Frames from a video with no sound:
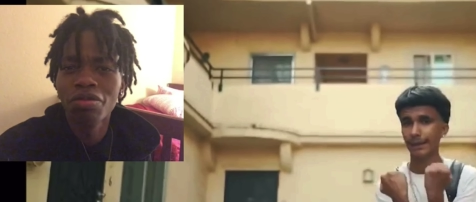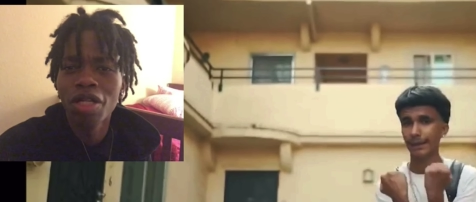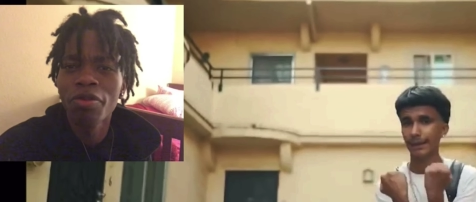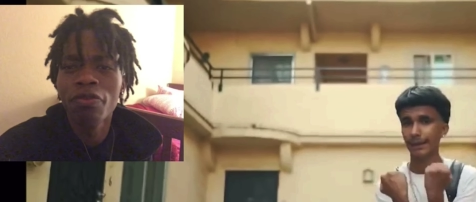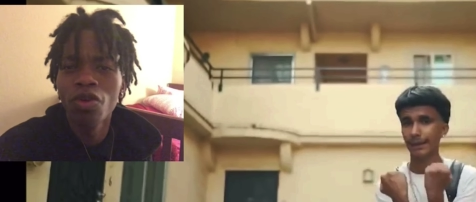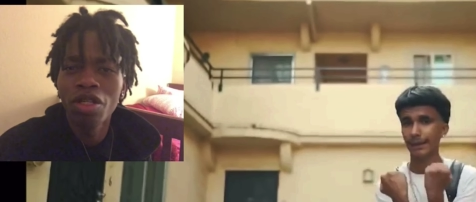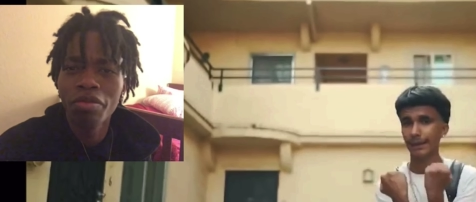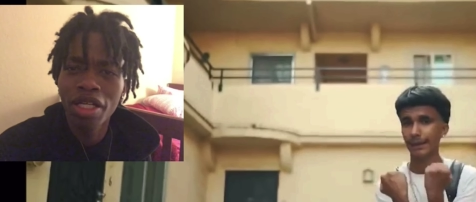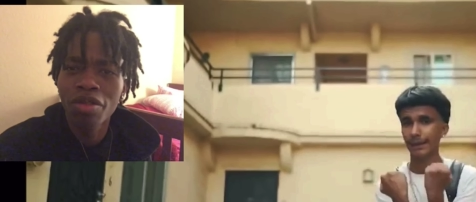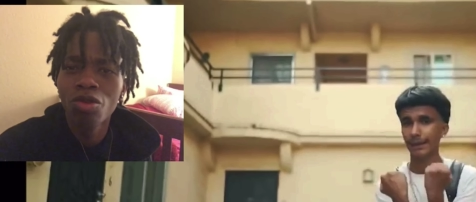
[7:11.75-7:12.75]
Speaker 1: Come to Florida,
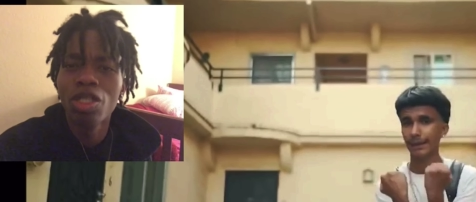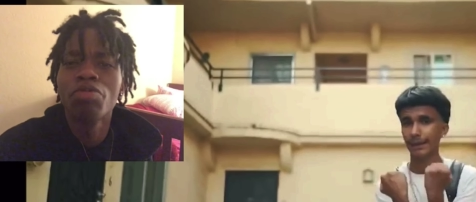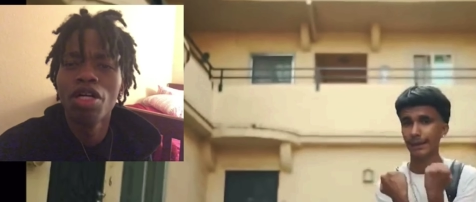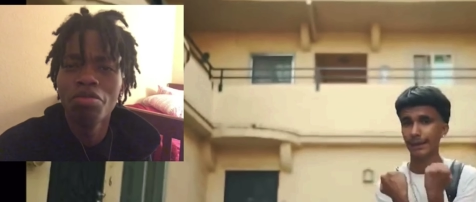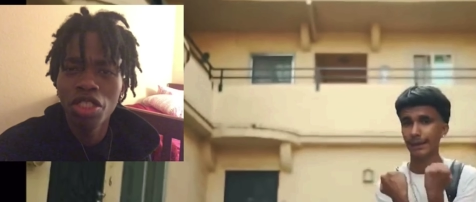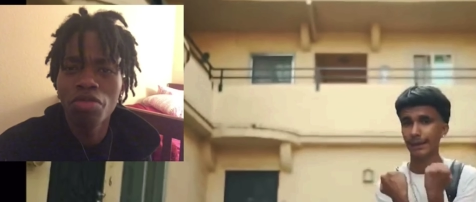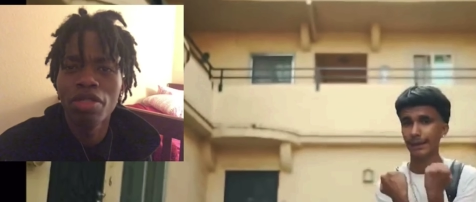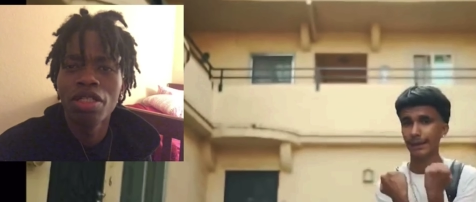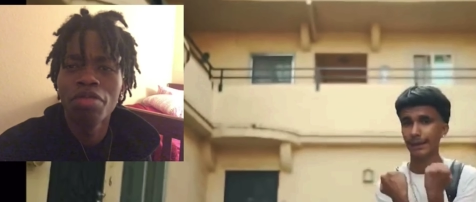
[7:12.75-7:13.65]
man. West Palm Beach, man.